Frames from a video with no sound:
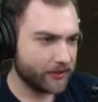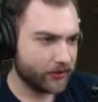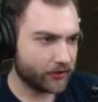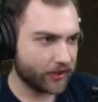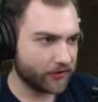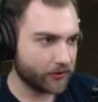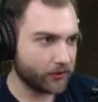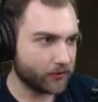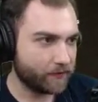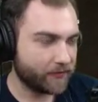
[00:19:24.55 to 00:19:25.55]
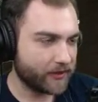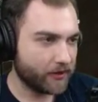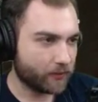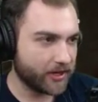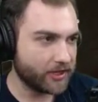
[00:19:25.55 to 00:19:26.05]
Okay, so
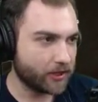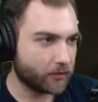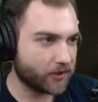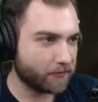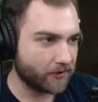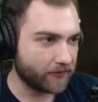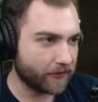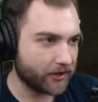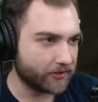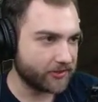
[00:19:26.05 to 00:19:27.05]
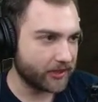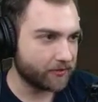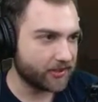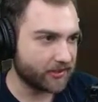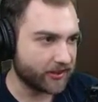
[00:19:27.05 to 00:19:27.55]
right here, we're supposed to fight all these
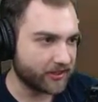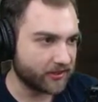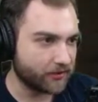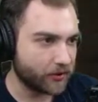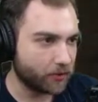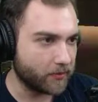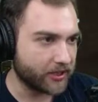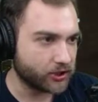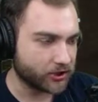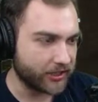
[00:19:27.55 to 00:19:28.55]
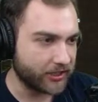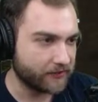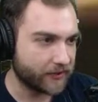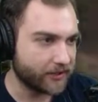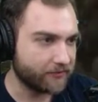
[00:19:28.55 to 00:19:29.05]
enemies in like this little miniature cage
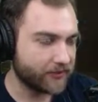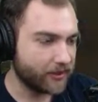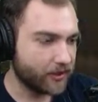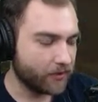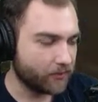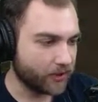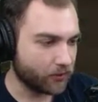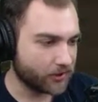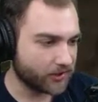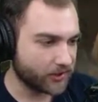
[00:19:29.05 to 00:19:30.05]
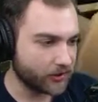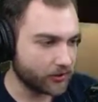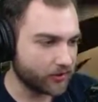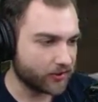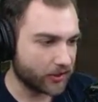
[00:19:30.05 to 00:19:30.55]
fight, but we're just going to
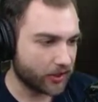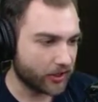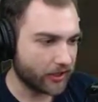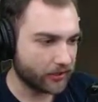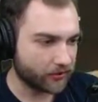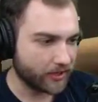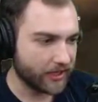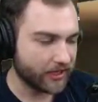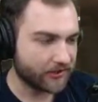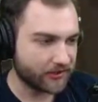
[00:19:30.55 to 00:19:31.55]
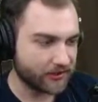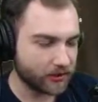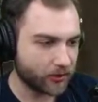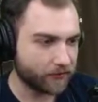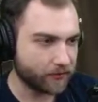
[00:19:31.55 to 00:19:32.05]
use our grenades to
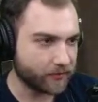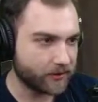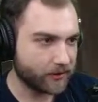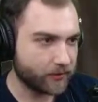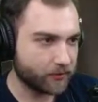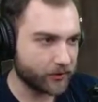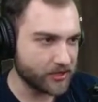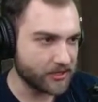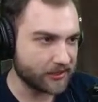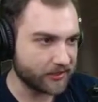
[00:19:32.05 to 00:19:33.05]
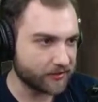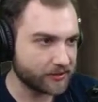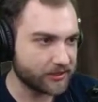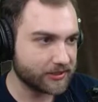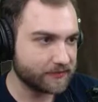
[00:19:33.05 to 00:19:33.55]
deal with them pretty
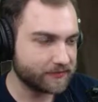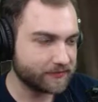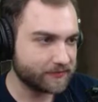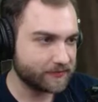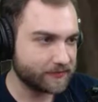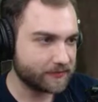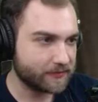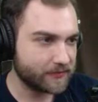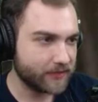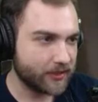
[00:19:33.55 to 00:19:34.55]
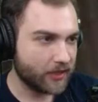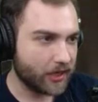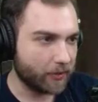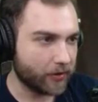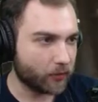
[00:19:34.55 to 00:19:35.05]
easily.
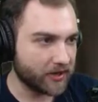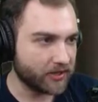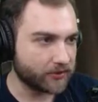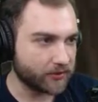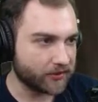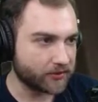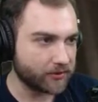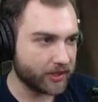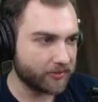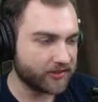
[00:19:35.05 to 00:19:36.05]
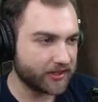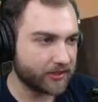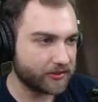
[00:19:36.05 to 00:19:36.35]
I'm going to wait until there's 3 enemies down.